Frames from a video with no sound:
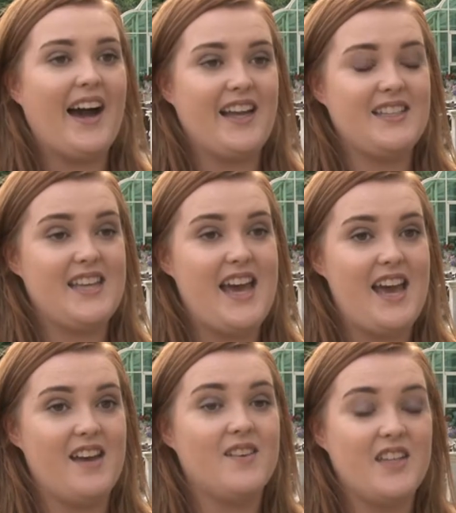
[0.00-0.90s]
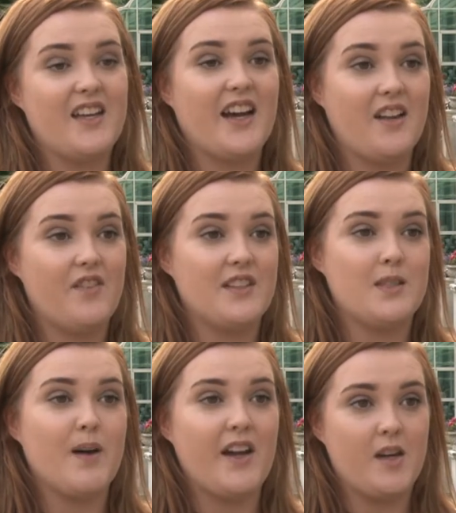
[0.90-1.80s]
and he kind of
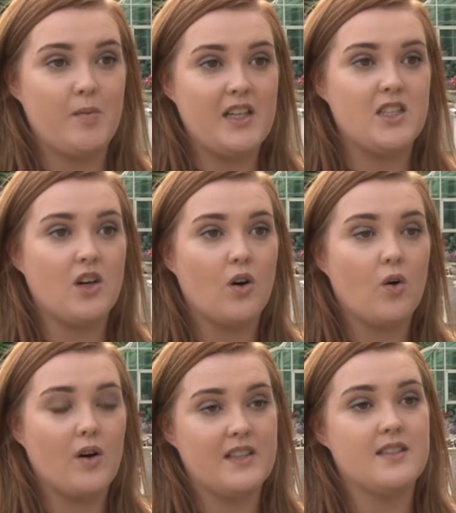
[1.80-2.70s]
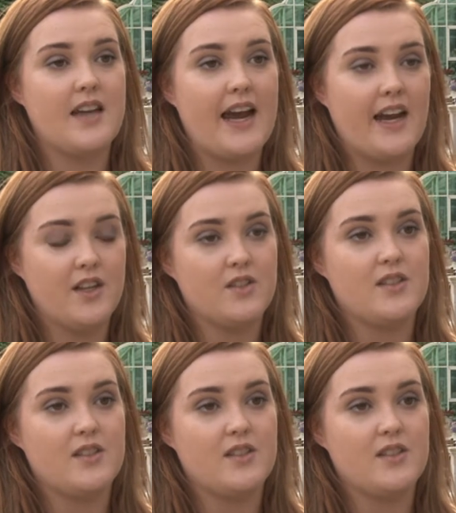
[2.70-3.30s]
inspired me to go and start